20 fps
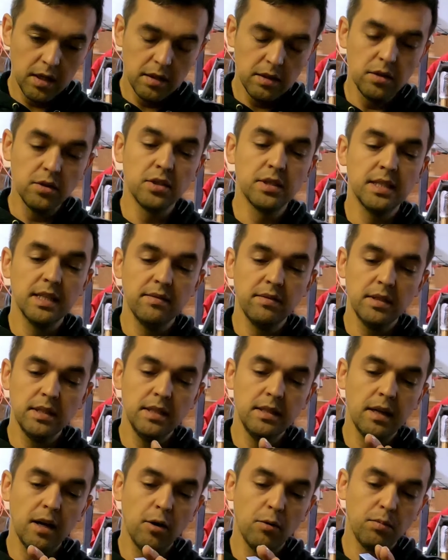There are
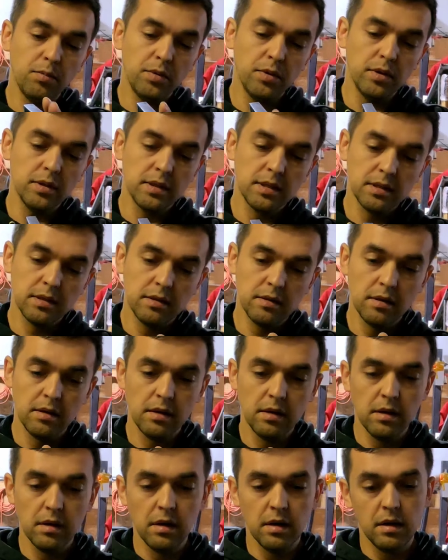17 outputs
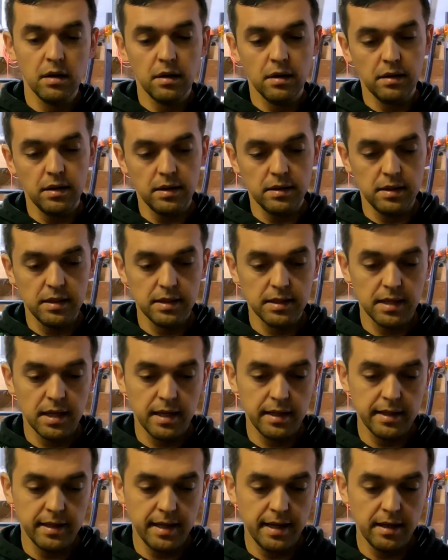that this guy
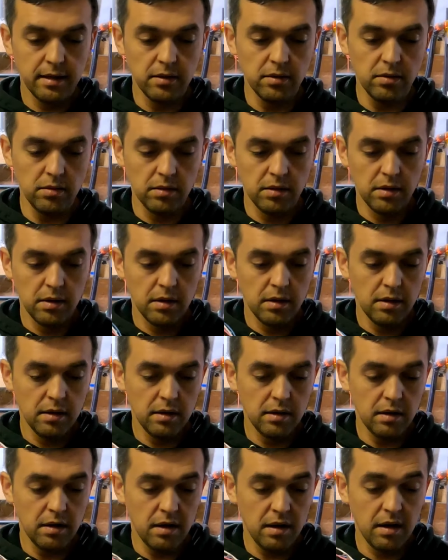can handle,
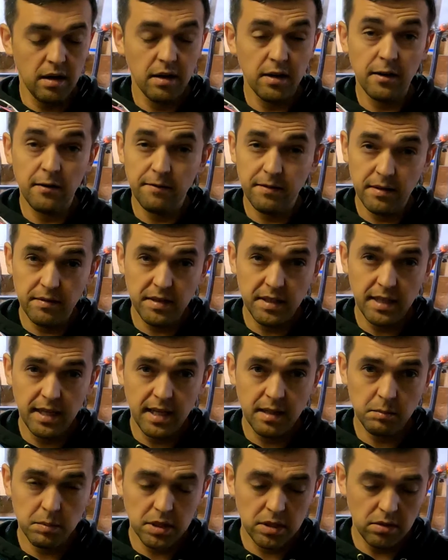150
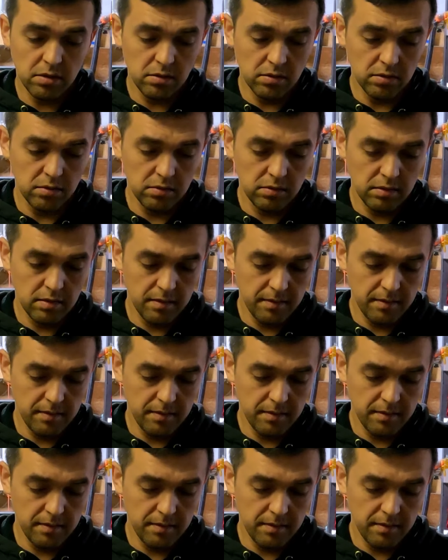amps total.